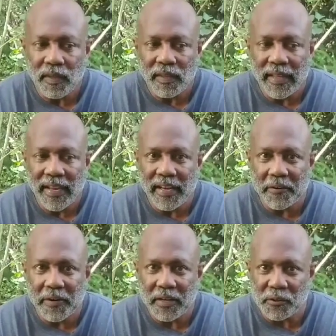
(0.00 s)
laying there
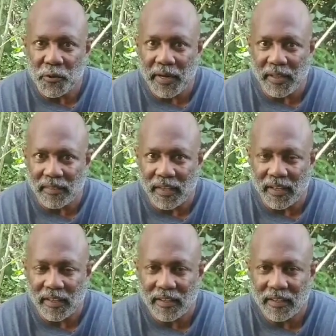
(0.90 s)
and not doing
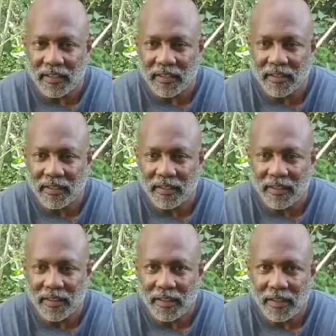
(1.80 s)
anything,
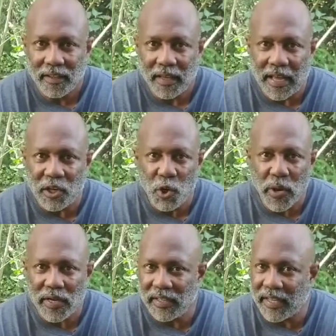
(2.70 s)
I knew I
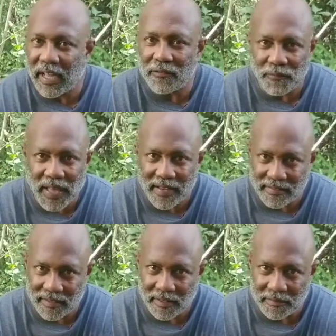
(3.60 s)
couldn't get out fast
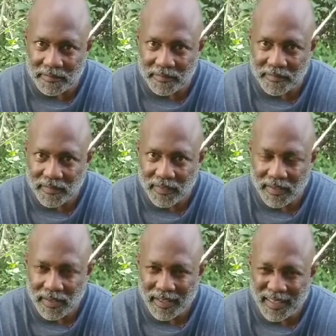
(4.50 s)
enough.
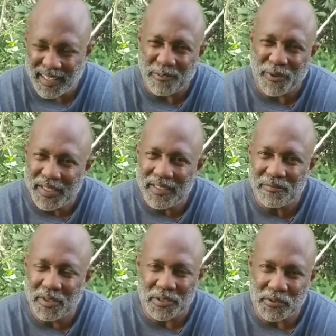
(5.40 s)
And I really didn't
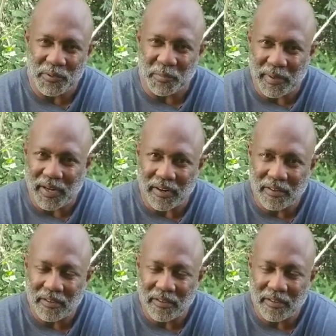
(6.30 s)
want to shoot the bear.